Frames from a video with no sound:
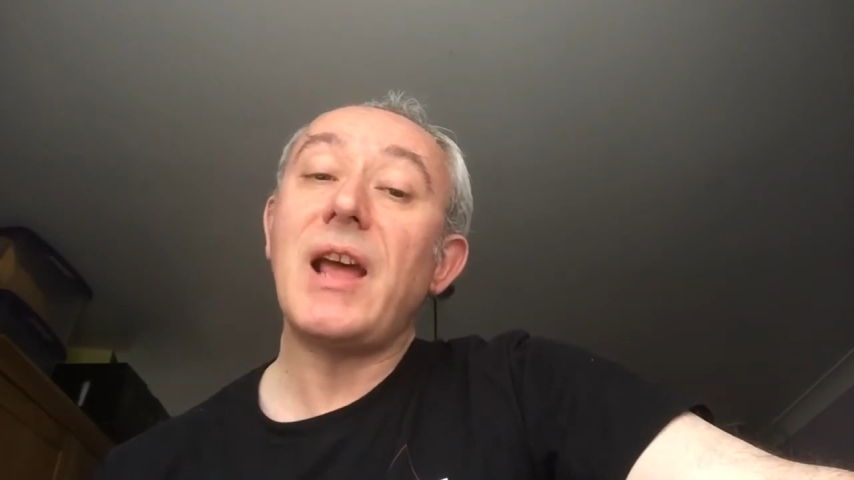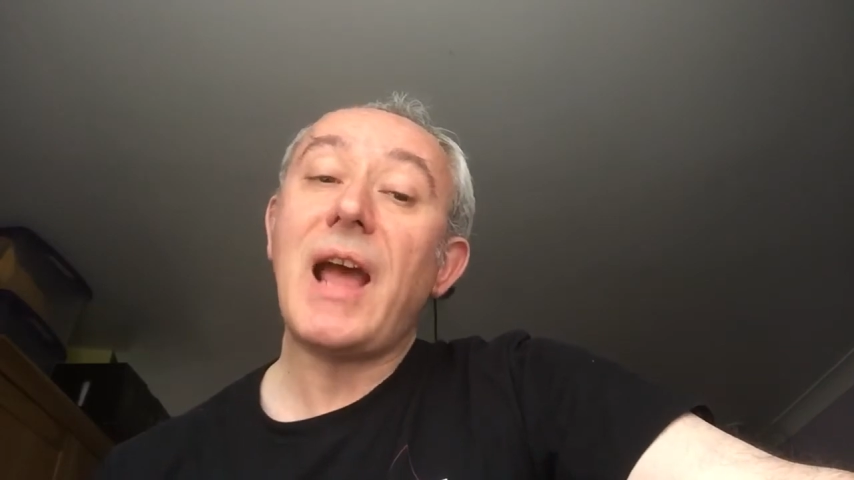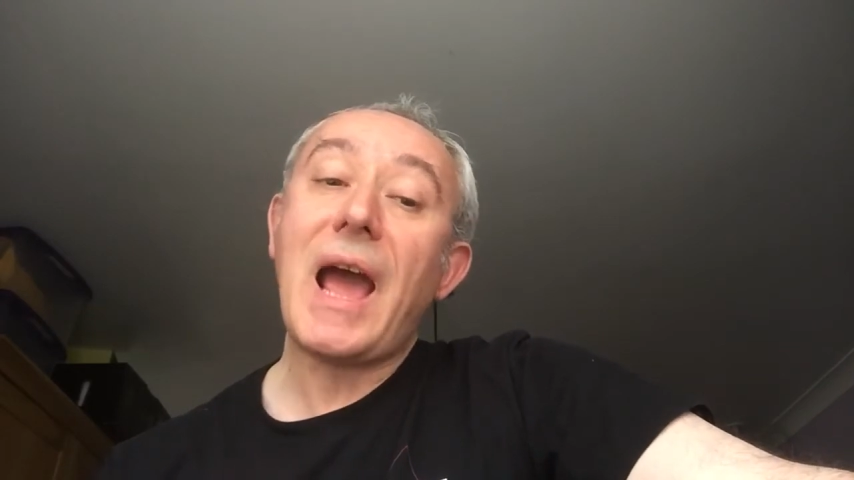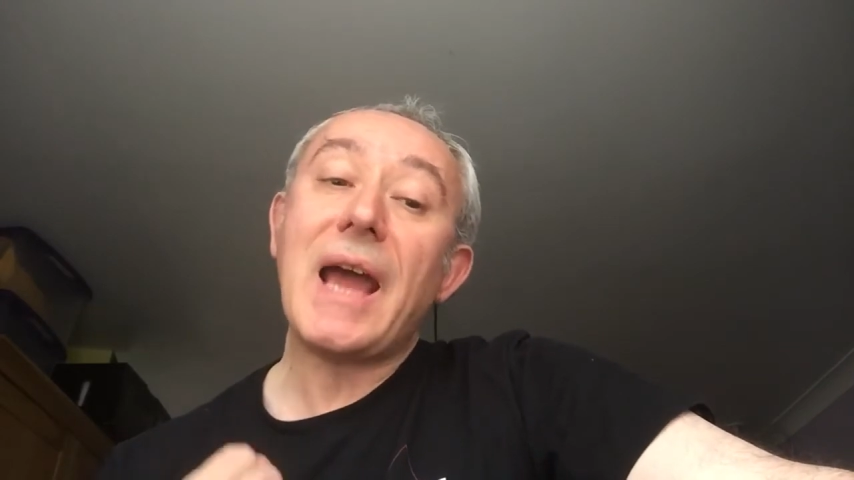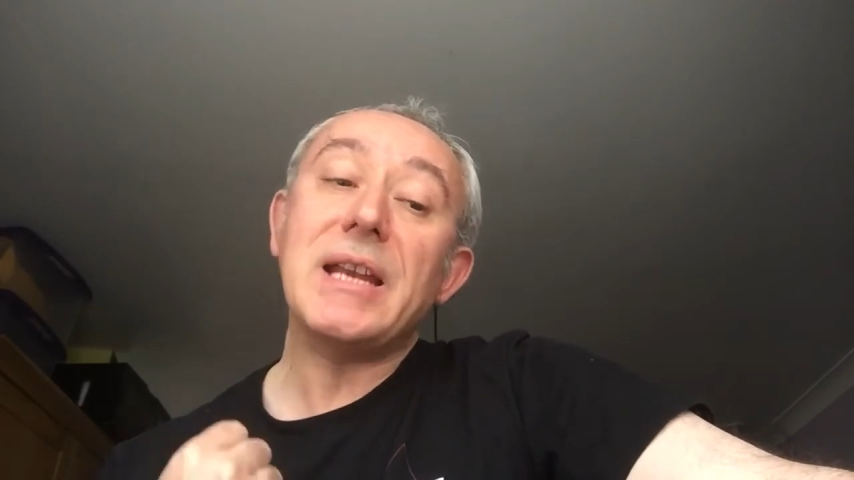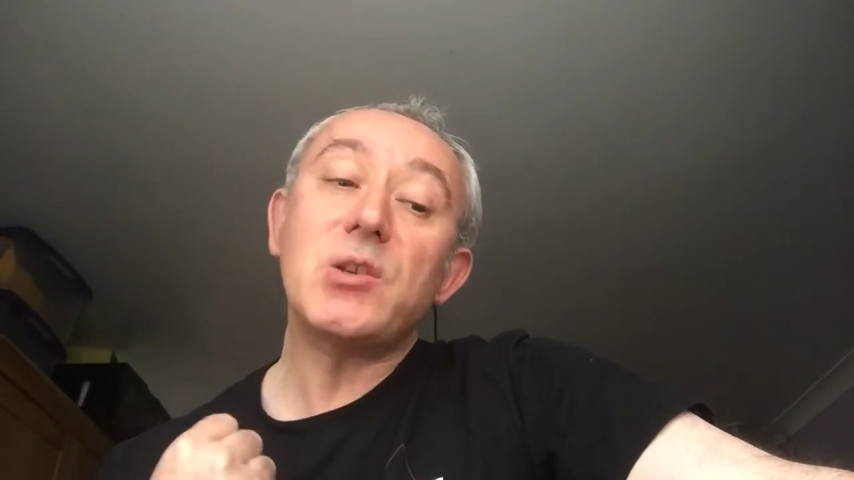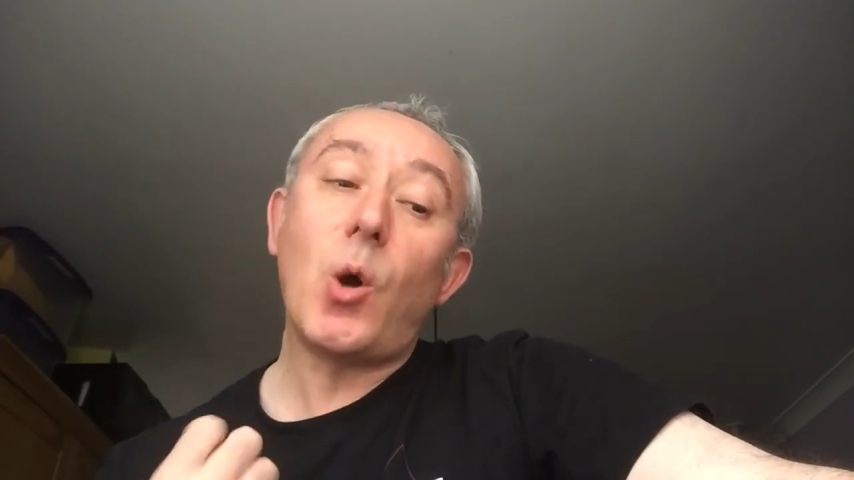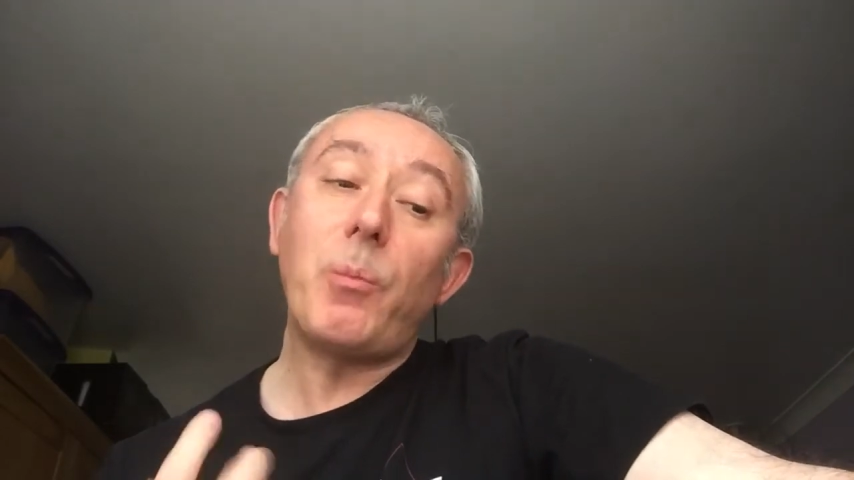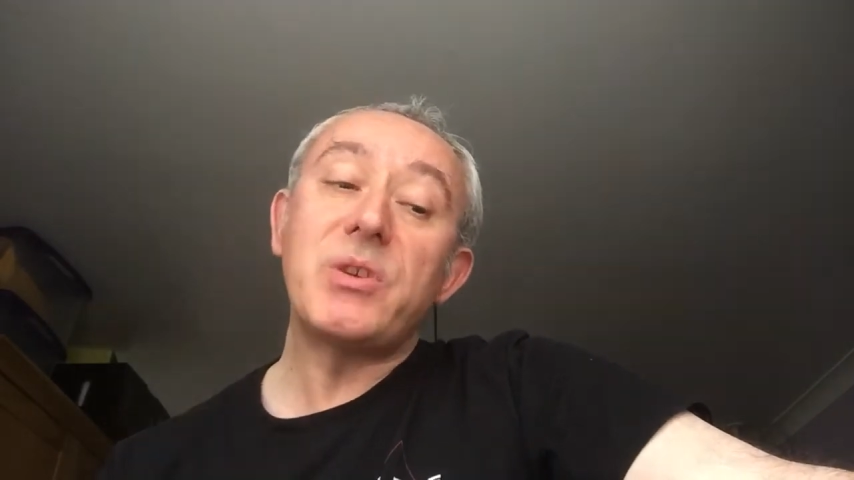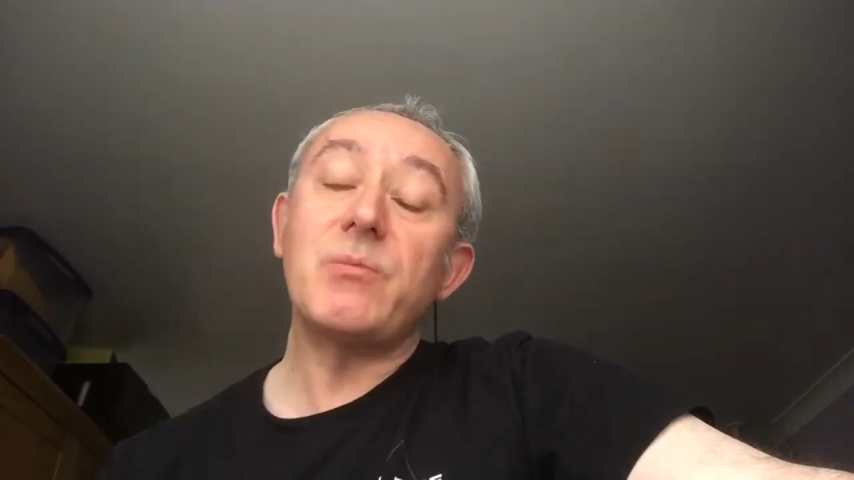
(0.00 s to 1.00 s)
and it's
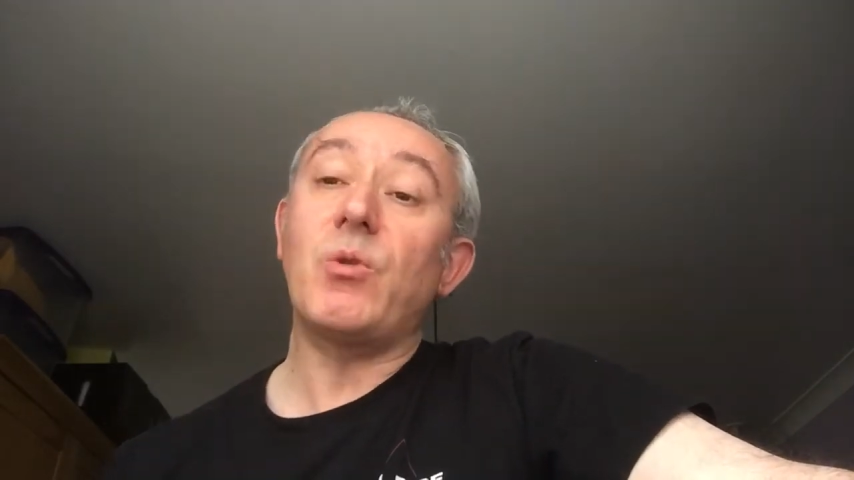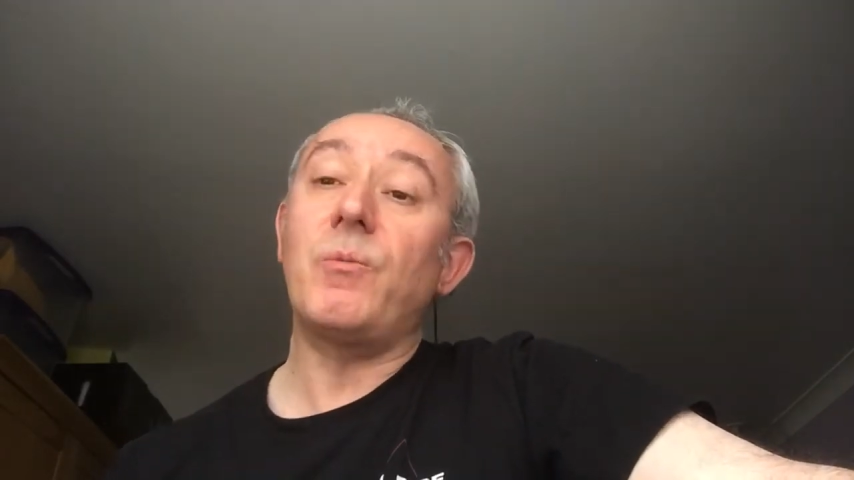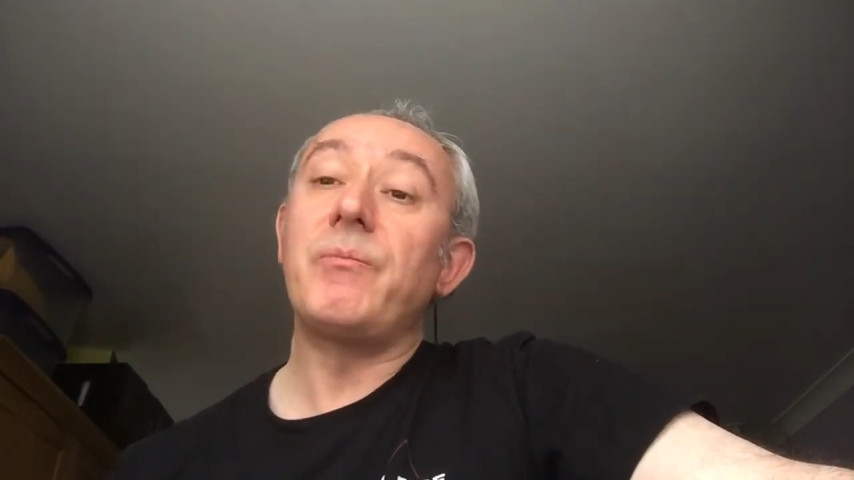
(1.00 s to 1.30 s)
optimal,